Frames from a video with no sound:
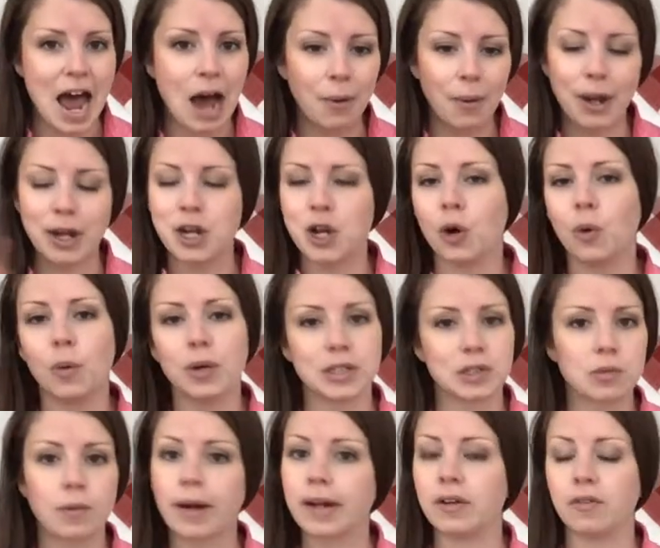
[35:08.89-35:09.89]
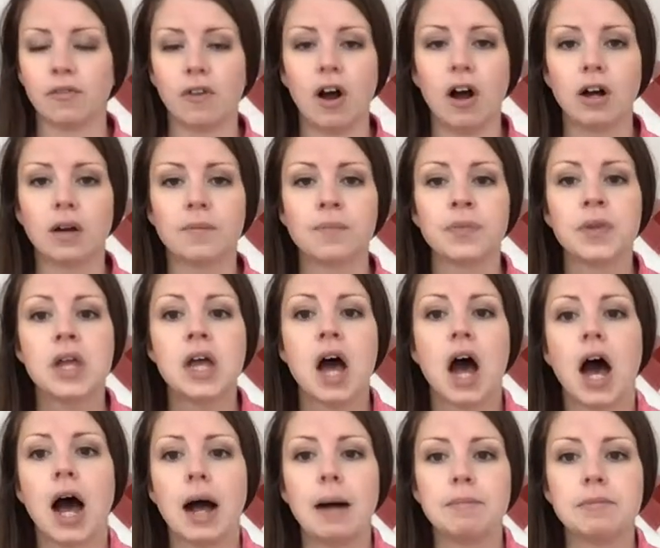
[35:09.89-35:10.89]
Now I know what's right and wrong.
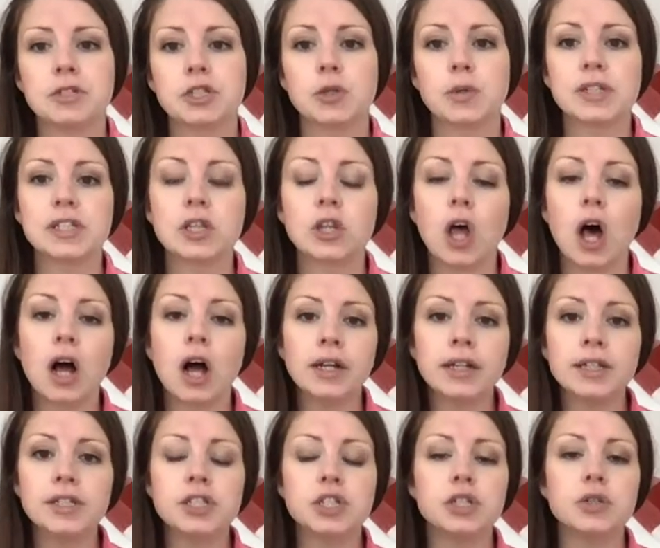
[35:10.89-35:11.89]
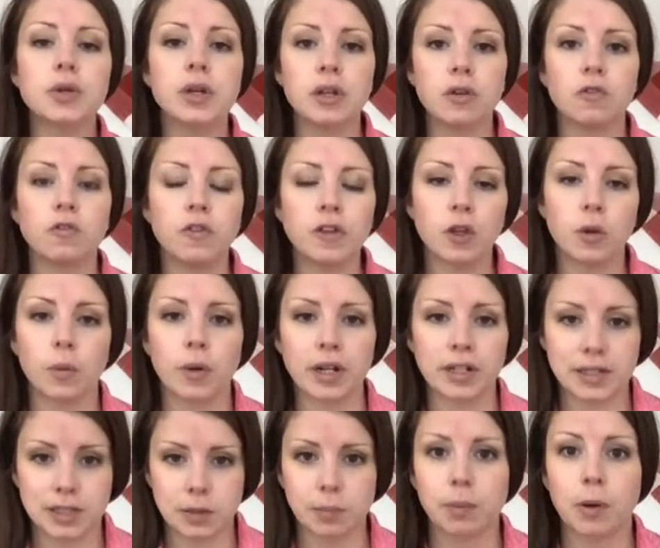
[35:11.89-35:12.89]
So as long as you can feel what
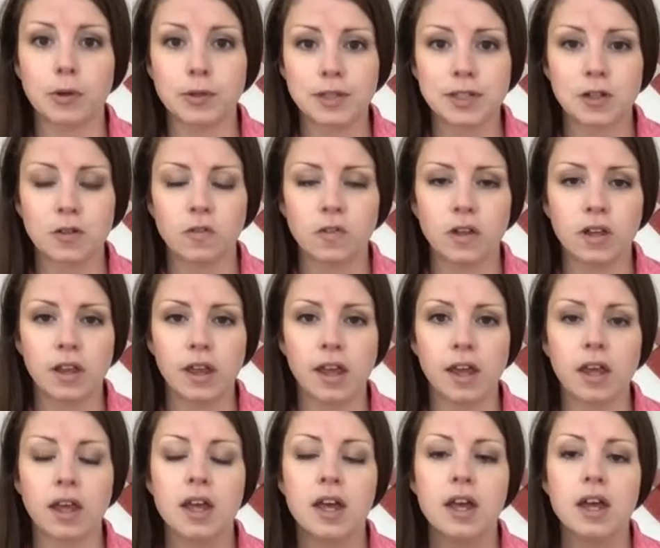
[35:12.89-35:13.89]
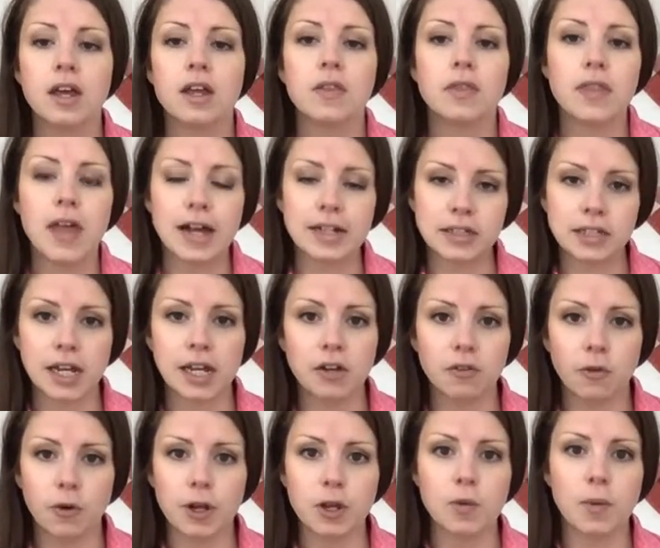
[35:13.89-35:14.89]
it's supposed to feel like, that's
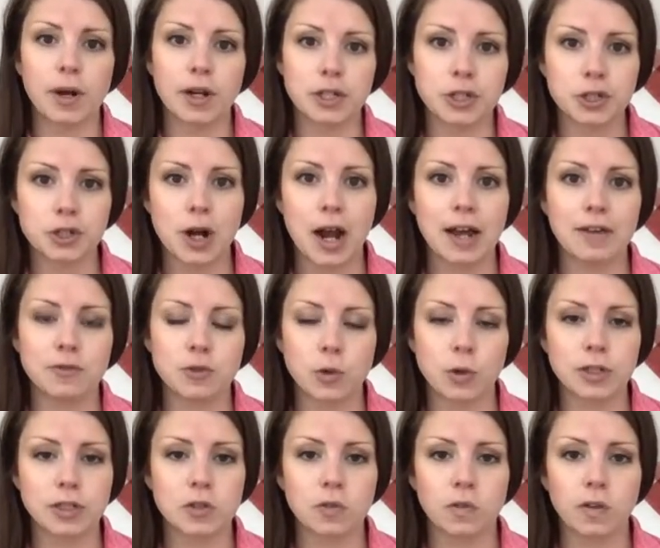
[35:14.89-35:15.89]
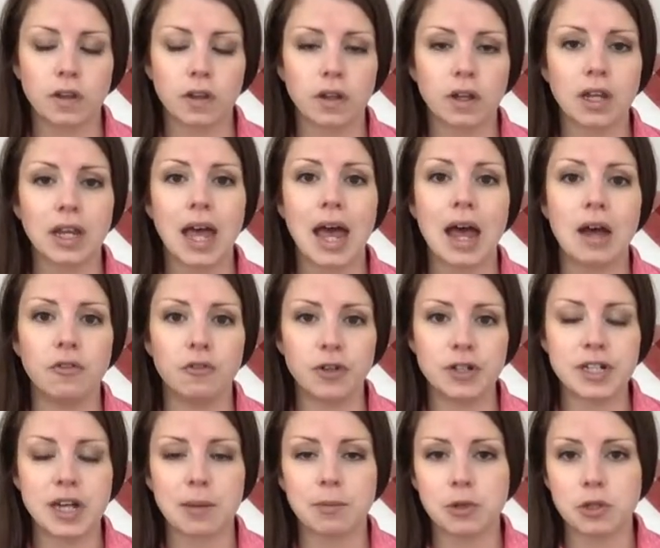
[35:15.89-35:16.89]
kind of what you want to strive towards feeling
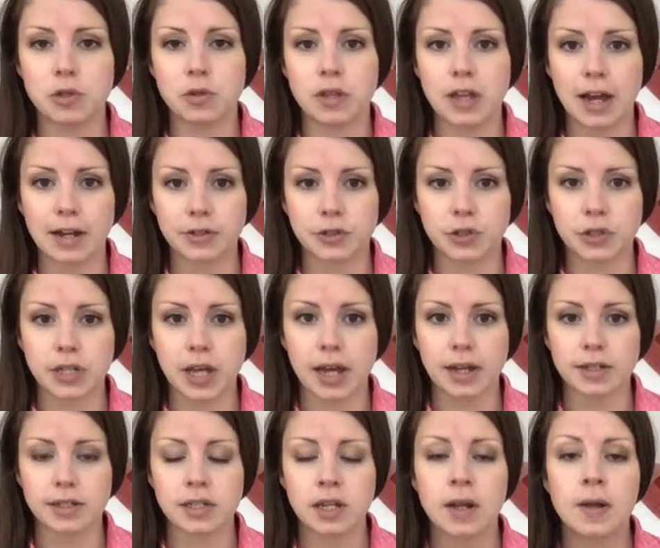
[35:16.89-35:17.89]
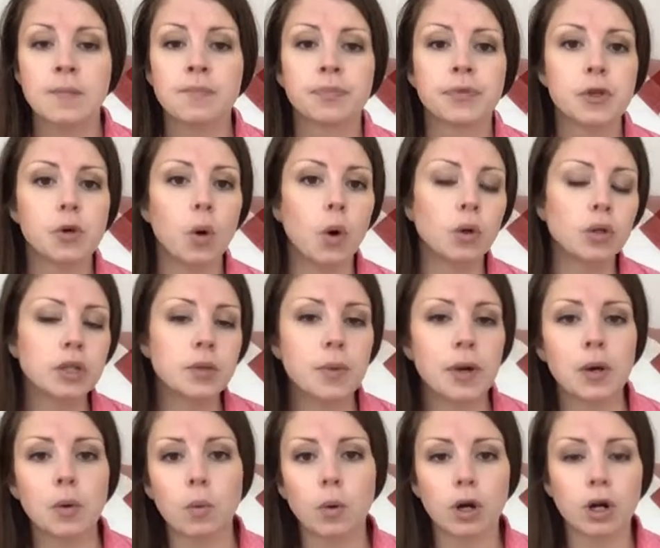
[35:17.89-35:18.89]
every time you do the exercise. You only
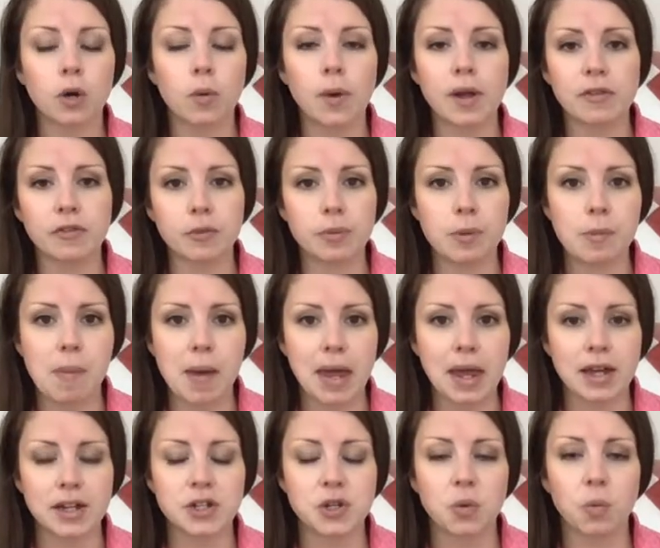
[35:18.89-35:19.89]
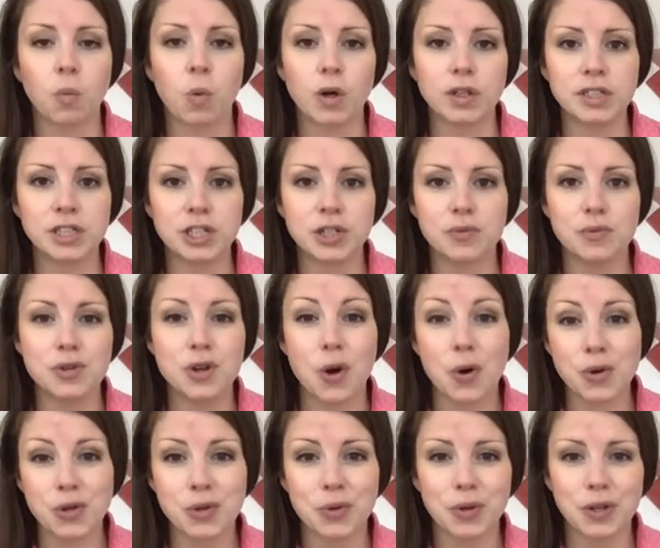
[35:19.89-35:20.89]
want to work away from the band once you
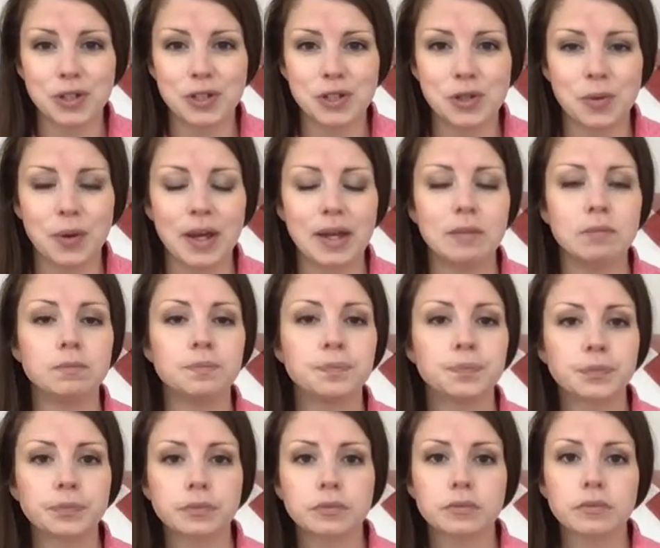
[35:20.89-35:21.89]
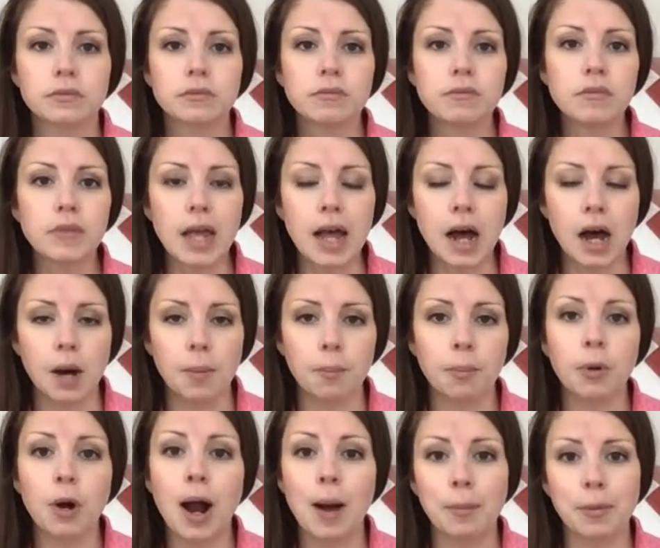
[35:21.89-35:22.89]
know you can do it
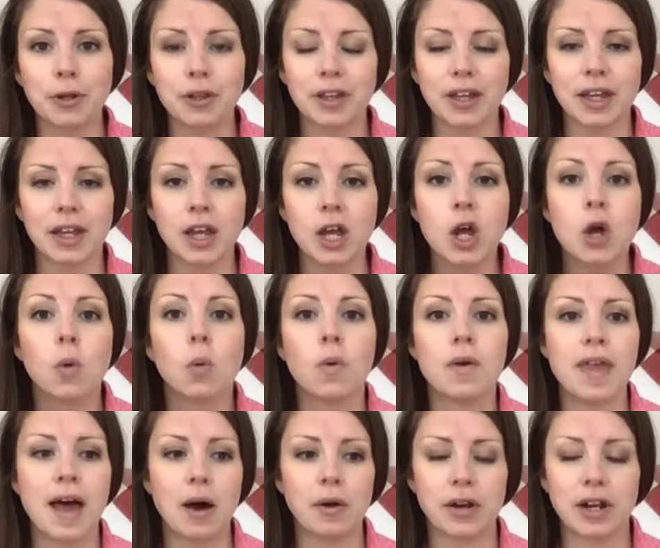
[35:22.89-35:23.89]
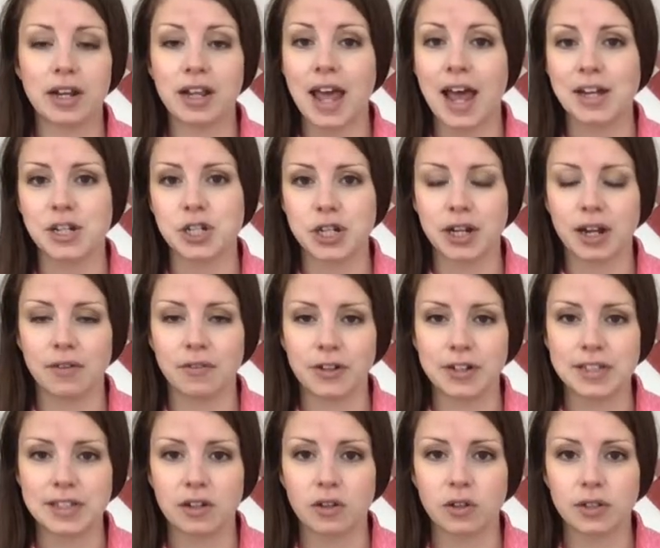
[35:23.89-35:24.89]
properly without it catching
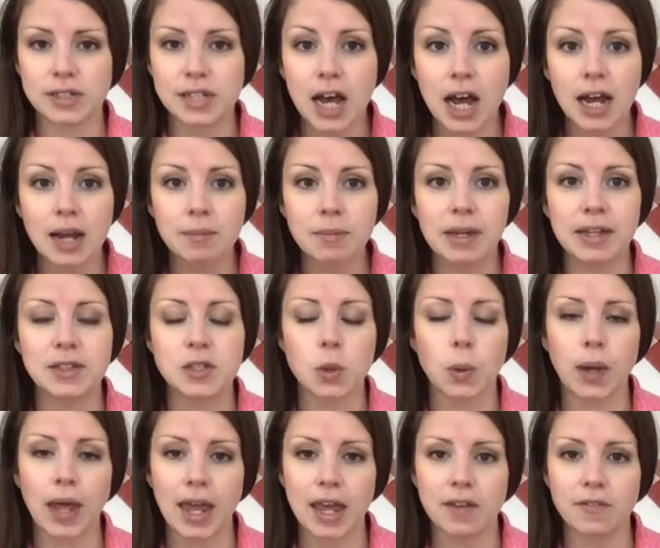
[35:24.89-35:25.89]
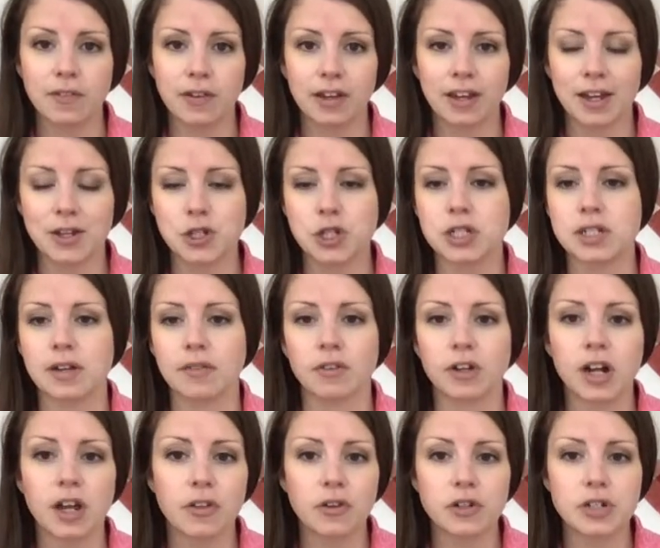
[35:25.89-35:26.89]
every single time. It's okay if it catches
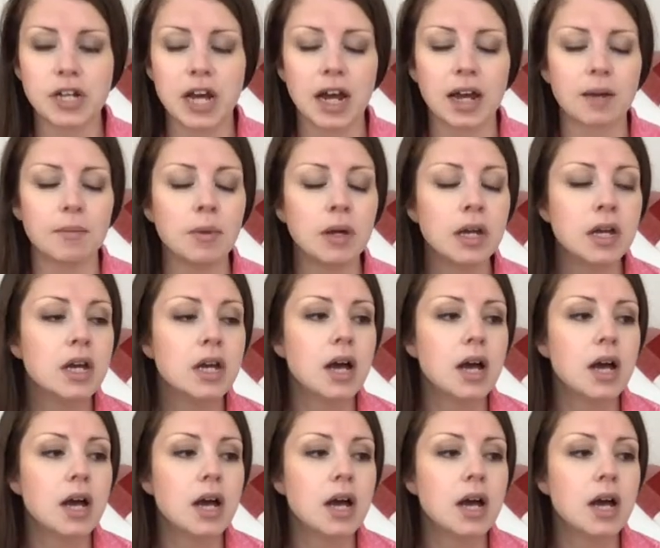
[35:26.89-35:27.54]
every other time.